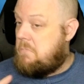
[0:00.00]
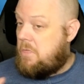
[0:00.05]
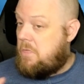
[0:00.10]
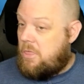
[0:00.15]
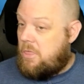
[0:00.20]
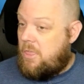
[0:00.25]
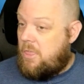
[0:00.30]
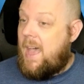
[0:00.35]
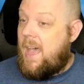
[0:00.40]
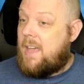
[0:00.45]

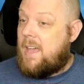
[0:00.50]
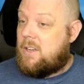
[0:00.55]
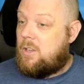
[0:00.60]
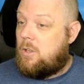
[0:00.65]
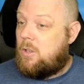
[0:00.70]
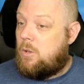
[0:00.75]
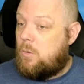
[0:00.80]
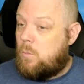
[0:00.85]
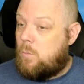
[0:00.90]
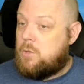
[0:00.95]
That
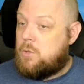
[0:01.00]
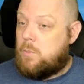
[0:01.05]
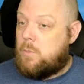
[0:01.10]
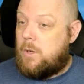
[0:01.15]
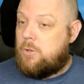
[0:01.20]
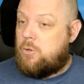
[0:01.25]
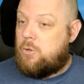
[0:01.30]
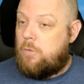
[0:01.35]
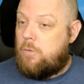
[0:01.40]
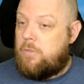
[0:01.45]
was what
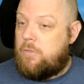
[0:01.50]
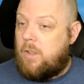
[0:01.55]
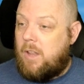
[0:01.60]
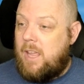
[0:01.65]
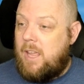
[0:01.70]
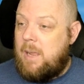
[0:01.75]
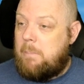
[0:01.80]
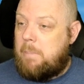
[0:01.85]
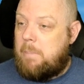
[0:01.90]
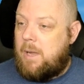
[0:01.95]
drove the
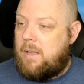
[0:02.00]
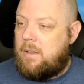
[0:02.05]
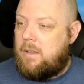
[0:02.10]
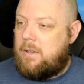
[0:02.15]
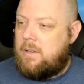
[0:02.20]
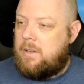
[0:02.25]
Lamb pilot.